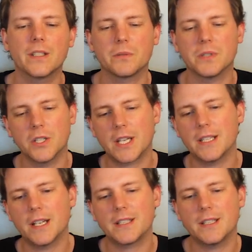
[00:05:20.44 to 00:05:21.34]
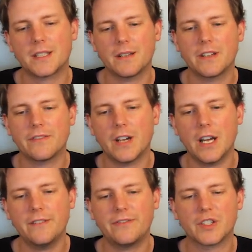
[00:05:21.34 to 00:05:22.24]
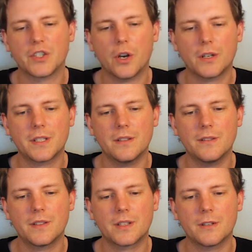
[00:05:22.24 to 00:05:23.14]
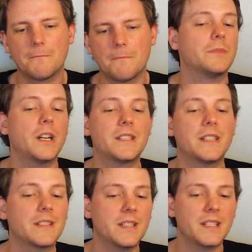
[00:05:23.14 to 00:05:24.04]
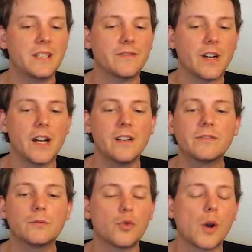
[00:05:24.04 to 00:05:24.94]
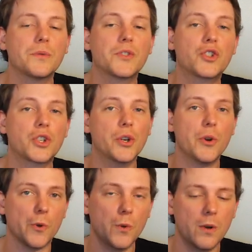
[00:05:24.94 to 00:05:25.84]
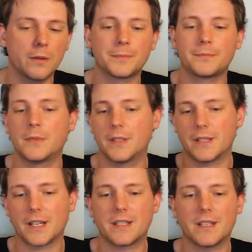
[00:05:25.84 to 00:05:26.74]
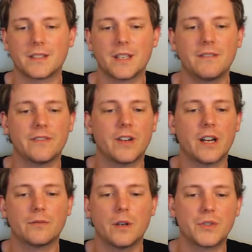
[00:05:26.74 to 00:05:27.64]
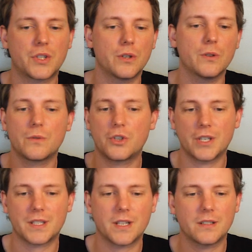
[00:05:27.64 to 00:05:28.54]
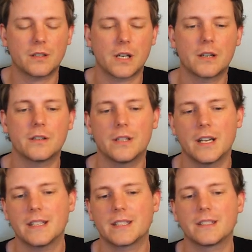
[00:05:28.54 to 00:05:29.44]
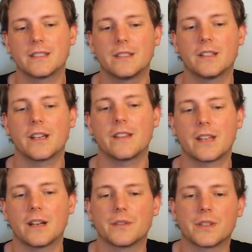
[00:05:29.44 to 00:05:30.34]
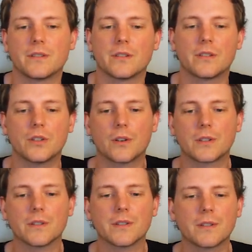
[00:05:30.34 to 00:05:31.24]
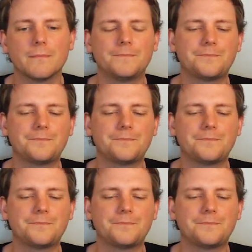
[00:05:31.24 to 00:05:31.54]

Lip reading: So we look at 1975 for doctors. From 1965 rose to 1975 rose to just under 190,000 doctors.